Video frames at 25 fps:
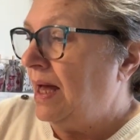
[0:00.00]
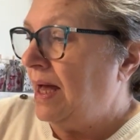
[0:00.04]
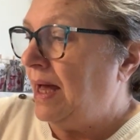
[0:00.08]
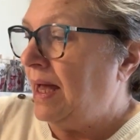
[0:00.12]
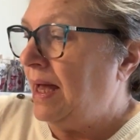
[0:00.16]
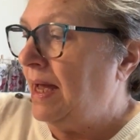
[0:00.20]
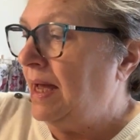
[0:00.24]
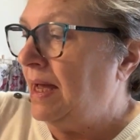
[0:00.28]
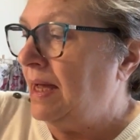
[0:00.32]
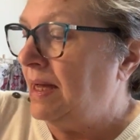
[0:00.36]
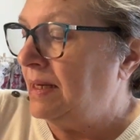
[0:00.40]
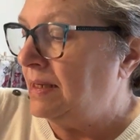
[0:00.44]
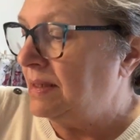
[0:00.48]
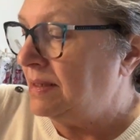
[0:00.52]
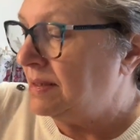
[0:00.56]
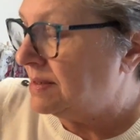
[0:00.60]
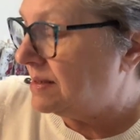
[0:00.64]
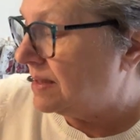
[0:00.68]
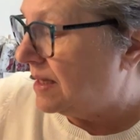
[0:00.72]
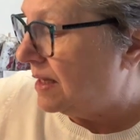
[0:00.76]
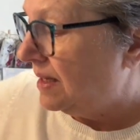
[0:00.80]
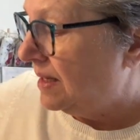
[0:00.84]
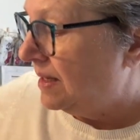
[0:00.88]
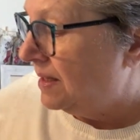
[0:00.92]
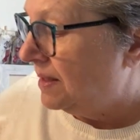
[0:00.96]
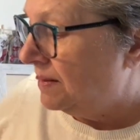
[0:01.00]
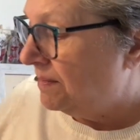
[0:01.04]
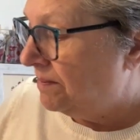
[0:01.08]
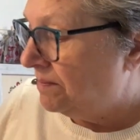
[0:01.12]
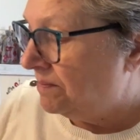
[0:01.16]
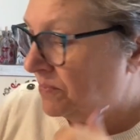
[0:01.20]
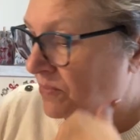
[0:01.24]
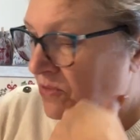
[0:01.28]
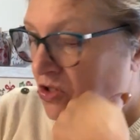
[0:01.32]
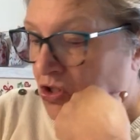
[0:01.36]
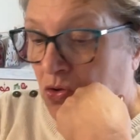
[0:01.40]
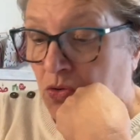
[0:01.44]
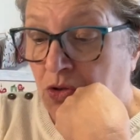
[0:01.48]
And
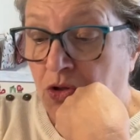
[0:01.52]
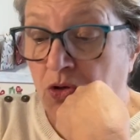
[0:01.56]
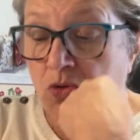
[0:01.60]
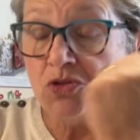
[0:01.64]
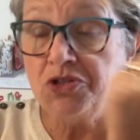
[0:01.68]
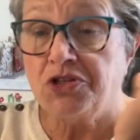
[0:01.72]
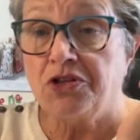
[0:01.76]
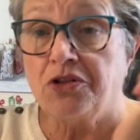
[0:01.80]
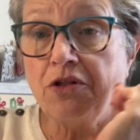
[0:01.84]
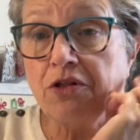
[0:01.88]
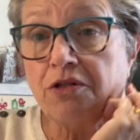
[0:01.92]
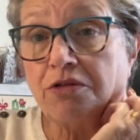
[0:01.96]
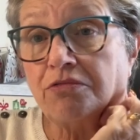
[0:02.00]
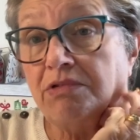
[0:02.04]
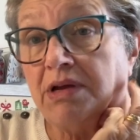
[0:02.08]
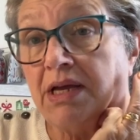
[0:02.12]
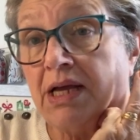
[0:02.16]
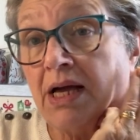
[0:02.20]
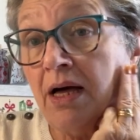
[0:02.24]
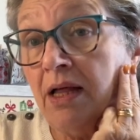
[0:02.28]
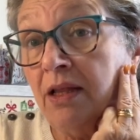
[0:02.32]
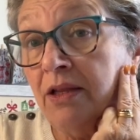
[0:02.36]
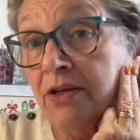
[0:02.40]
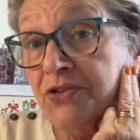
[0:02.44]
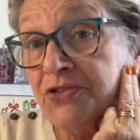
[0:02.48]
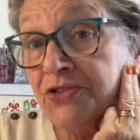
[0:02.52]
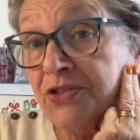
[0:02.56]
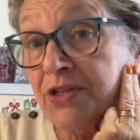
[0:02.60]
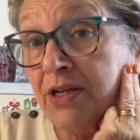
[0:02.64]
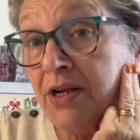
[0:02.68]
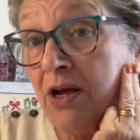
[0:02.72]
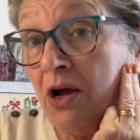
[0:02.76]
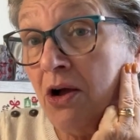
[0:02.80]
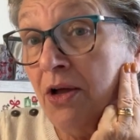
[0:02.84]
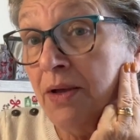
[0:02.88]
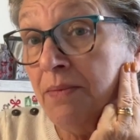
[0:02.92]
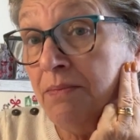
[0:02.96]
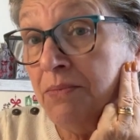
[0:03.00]
so those are the three colors that
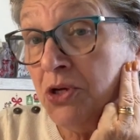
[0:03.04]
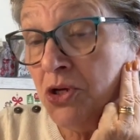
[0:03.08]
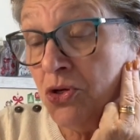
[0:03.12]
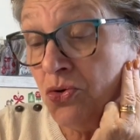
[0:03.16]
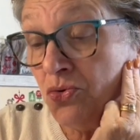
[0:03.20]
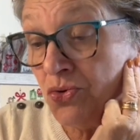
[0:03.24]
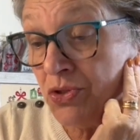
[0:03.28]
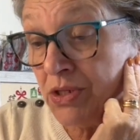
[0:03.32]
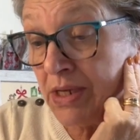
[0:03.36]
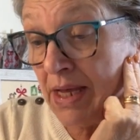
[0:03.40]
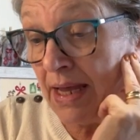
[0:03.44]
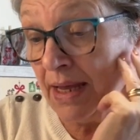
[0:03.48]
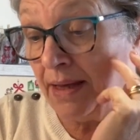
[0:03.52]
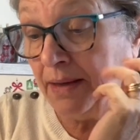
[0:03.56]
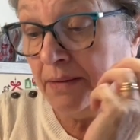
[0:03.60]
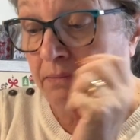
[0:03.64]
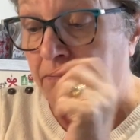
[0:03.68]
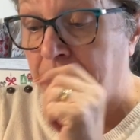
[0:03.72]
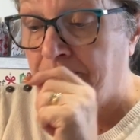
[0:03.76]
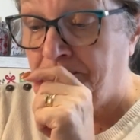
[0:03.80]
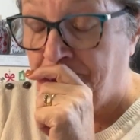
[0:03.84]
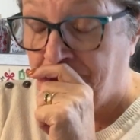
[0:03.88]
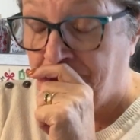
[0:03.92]
I'm using.